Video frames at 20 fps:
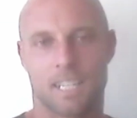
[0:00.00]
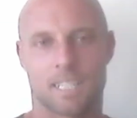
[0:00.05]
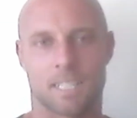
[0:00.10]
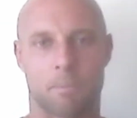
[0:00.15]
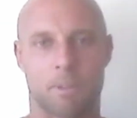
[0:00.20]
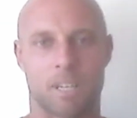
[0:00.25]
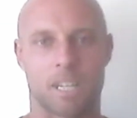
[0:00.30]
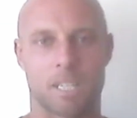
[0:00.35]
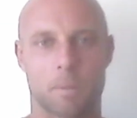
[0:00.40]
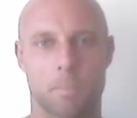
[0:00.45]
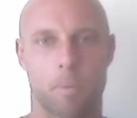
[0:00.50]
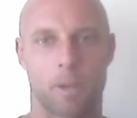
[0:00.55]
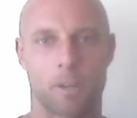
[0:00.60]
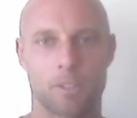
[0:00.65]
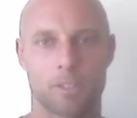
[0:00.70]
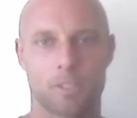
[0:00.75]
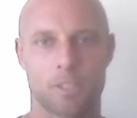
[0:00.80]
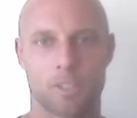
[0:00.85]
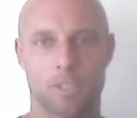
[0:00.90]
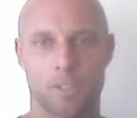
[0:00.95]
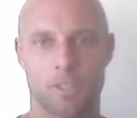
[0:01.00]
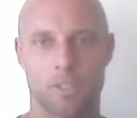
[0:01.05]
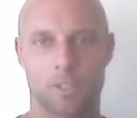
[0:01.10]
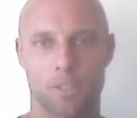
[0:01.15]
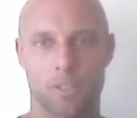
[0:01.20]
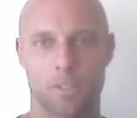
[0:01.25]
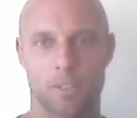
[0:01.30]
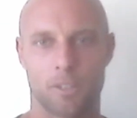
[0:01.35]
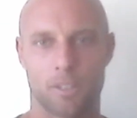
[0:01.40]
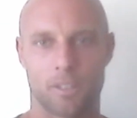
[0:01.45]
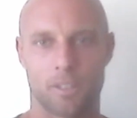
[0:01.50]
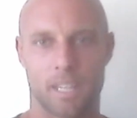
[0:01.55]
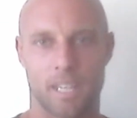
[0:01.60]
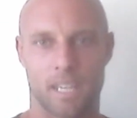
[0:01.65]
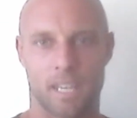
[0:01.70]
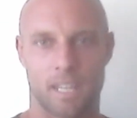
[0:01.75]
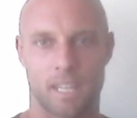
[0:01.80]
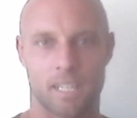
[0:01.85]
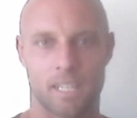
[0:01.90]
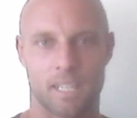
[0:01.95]
someone I spoke to
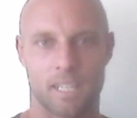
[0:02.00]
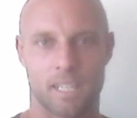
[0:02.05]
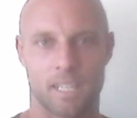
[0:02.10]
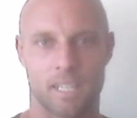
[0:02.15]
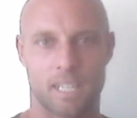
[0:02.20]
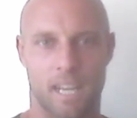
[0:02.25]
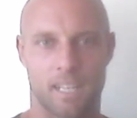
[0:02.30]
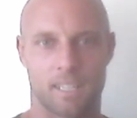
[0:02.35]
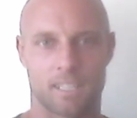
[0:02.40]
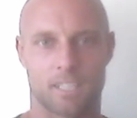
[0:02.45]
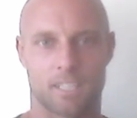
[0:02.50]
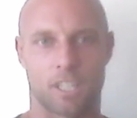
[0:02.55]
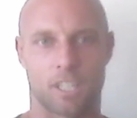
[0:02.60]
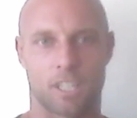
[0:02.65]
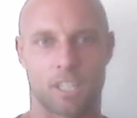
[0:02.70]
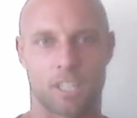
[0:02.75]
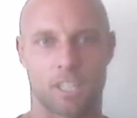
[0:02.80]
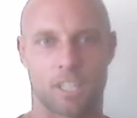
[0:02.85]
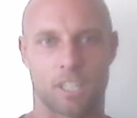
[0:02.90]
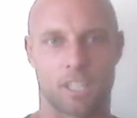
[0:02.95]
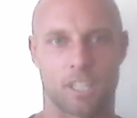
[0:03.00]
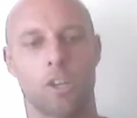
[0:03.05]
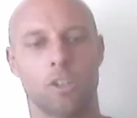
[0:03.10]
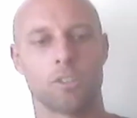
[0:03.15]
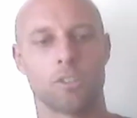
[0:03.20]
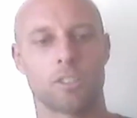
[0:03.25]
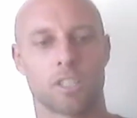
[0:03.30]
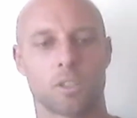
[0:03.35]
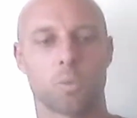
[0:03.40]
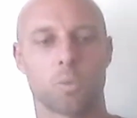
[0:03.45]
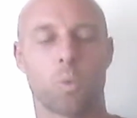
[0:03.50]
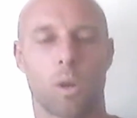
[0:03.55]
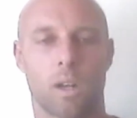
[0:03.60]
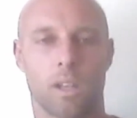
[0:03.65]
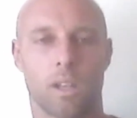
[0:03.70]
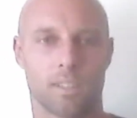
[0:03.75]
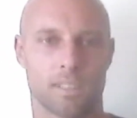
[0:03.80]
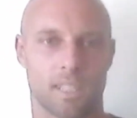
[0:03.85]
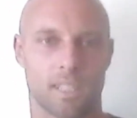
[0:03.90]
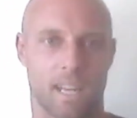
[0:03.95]
the other day that's a coach as
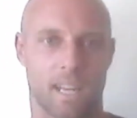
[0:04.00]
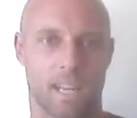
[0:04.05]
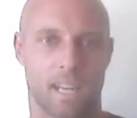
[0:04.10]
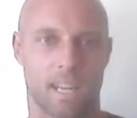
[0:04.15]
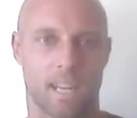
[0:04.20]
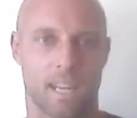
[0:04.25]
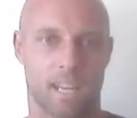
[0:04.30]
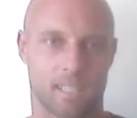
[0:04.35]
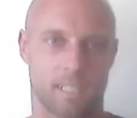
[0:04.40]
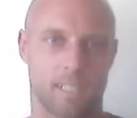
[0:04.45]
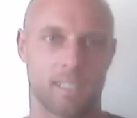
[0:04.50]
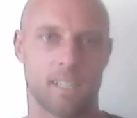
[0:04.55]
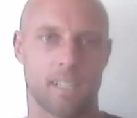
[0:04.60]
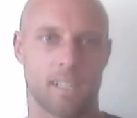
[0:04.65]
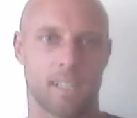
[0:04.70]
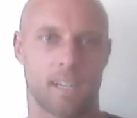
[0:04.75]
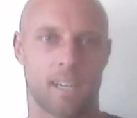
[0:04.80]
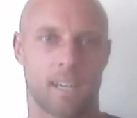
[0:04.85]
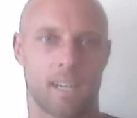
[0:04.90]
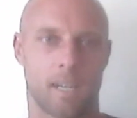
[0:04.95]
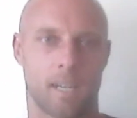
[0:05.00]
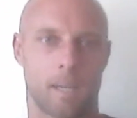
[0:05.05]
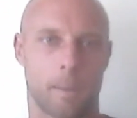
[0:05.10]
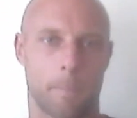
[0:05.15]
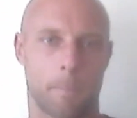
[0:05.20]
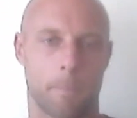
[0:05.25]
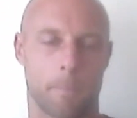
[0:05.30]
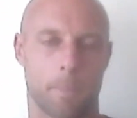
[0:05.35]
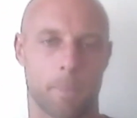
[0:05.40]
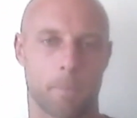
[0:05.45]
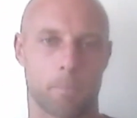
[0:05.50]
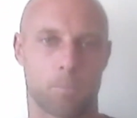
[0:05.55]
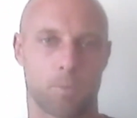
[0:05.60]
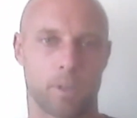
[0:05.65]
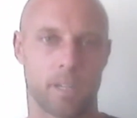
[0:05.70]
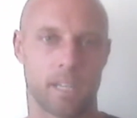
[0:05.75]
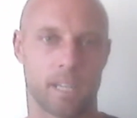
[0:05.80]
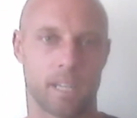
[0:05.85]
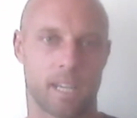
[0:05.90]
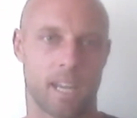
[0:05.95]
well as an athlete.
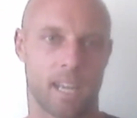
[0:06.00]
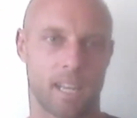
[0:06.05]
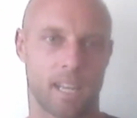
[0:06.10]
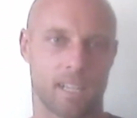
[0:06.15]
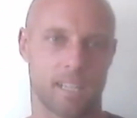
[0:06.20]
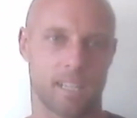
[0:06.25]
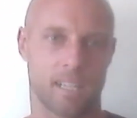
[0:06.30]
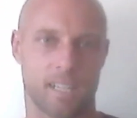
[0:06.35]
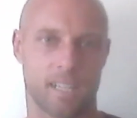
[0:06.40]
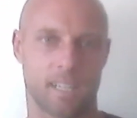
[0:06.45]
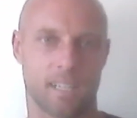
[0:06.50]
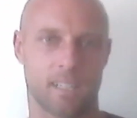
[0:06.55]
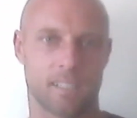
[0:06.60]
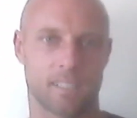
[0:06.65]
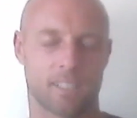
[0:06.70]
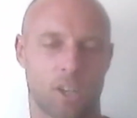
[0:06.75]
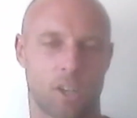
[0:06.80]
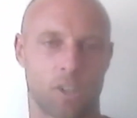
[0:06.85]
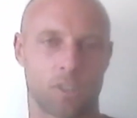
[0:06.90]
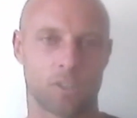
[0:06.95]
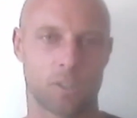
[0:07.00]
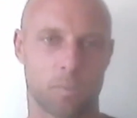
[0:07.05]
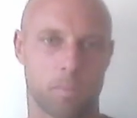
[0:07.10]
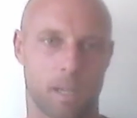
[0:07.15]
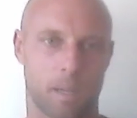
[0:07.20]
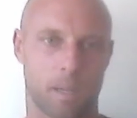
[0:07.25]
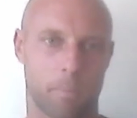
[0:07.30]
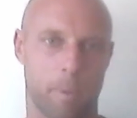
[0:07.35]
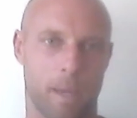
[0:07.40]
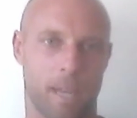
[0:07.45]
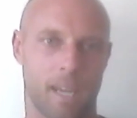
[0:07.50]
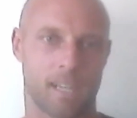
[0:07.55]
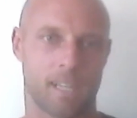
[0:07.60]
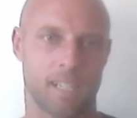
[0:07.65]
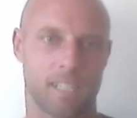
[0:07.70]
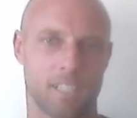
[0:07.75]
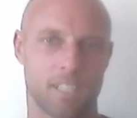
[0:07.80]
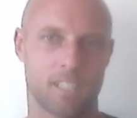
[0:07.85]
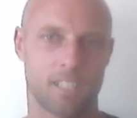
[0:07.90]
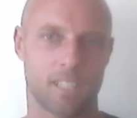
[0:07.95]
Brittany Kennedy is coached by
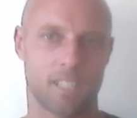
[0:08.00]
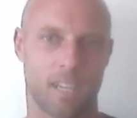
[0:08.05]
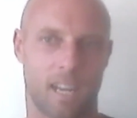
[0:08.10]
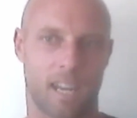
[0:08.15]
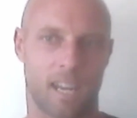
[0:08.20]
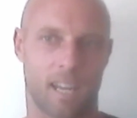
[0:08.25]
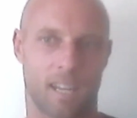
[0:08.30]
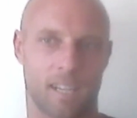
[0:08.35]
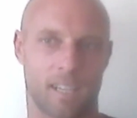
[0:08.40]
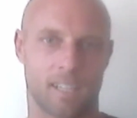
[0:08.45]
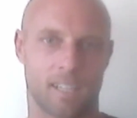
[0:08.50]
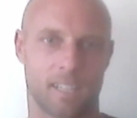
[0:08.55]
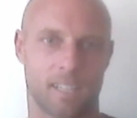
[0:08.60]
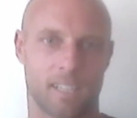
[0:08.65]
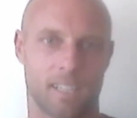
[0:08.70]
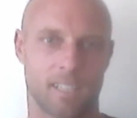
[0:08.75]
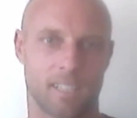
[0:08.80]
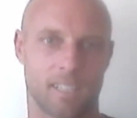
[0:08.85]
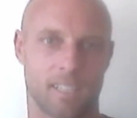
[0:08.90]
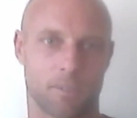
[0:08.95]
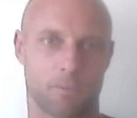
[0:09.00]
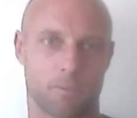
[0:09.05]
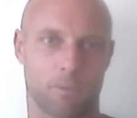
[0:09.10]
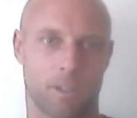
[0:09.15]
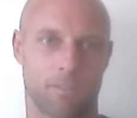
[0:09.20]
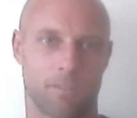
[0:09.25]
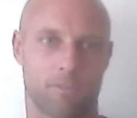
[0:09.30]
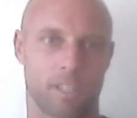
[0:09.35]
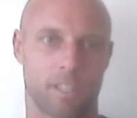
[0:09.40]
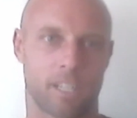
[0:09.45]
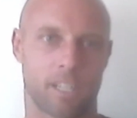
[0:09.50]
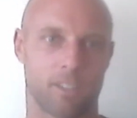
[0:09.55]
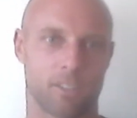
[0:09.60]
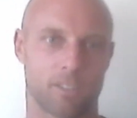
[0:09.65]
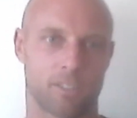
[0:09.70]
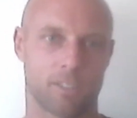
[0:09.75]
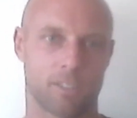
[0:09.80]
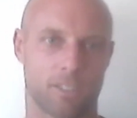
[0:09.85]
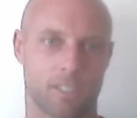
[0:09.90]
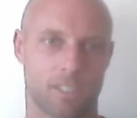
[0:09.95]
Paige and is a Run Free
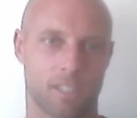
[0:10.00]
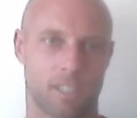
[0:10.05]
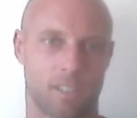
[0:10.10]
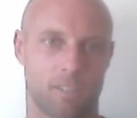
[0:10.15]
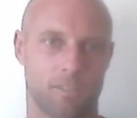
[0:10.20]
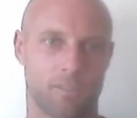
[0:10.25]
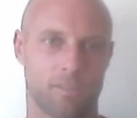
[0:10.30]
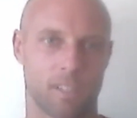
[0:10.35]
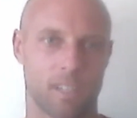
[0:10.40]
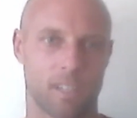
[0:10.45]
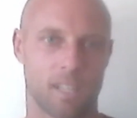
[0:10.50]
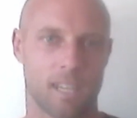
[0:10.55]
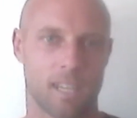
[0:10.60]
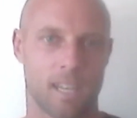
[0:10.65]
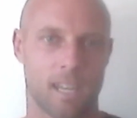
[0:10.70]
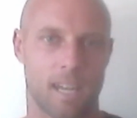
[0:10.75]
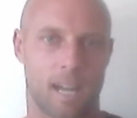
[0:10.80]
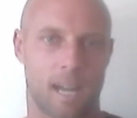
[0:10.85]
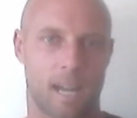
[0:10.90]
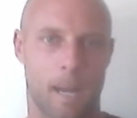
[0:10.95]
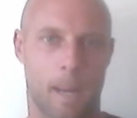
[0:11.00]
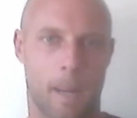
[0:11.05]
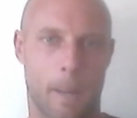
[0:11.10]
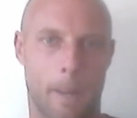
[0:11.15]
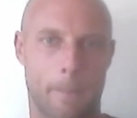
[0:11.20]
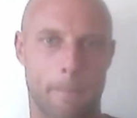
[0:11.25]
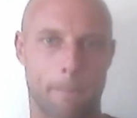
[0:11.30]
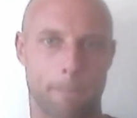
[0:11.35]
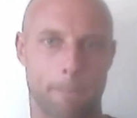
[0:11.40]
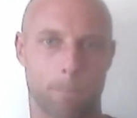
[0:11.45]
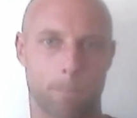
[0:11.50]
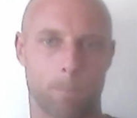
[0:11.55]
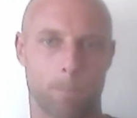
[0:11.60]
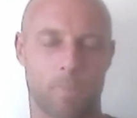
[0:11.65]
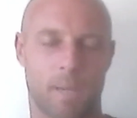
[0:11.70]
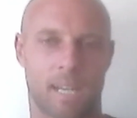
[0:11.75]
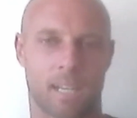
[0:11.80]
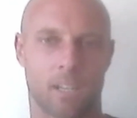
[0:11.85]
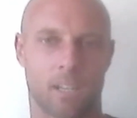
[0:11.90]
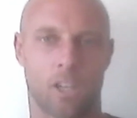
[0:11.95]
coach herself.
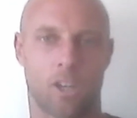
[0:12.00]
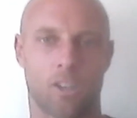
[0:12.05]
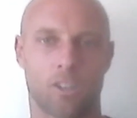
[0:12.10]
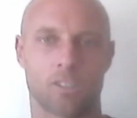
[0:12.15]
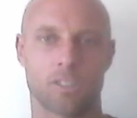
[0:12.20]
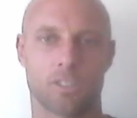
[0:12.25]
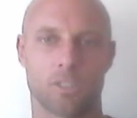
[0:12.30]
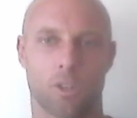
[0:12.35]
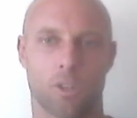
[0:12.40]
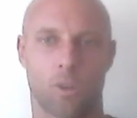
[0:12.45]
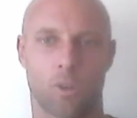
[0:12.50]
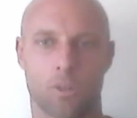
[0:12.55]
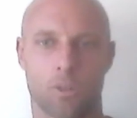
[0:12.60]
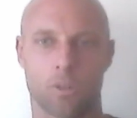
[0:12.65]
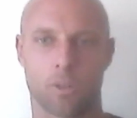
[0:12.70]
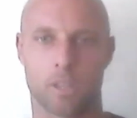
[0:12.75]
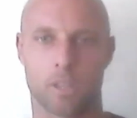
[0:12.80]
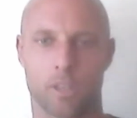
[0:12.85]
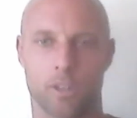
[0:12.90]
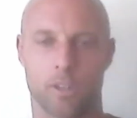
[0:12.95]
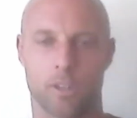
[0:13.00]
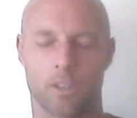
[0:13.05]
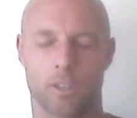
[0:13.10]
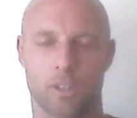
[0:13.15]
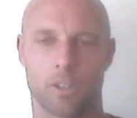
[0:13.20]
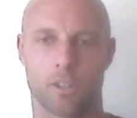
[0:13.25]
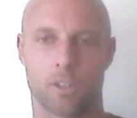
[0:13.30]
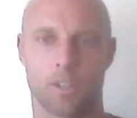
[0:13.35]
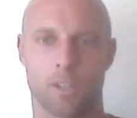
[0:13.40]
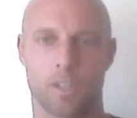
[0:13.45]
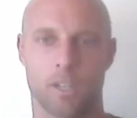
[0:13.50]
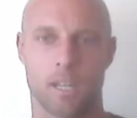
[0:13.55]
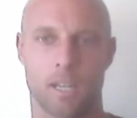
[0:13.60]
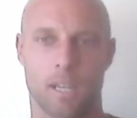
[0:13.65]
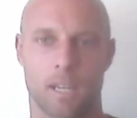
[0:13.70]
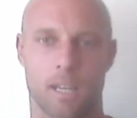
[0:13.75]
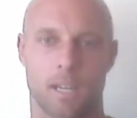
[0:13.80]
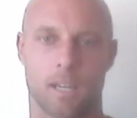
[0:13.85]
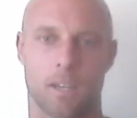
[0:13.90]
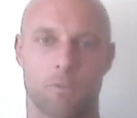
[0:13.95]
Had a long talk with her
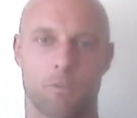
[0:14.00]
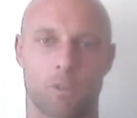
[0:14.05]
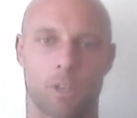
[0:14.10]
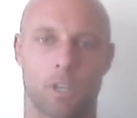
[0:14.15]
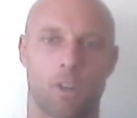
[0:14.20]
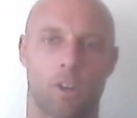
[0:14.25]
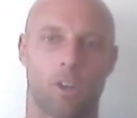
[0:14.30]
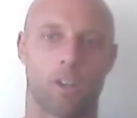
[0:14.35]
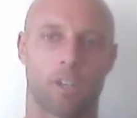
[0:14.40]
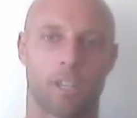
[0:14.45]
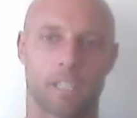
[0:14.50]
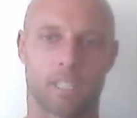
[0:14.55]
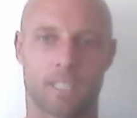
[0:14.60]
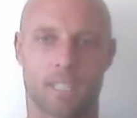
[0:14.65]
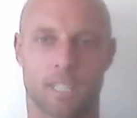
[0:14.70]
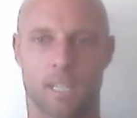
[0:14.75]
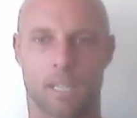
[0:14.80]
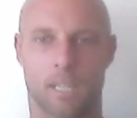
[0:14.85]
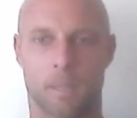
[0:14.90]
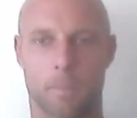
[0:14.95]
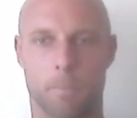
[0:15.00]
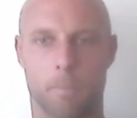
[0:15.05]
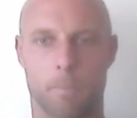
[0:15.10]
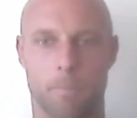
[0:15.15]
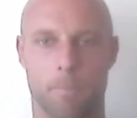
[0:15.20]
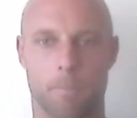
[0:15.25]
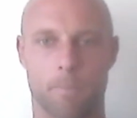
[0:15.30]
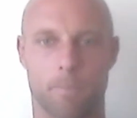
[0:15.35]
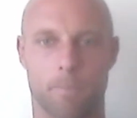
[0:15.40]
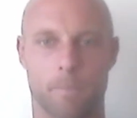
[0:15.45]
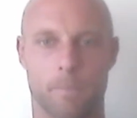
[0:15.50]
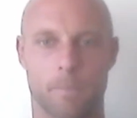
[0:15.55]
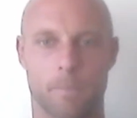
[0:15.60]
regarding some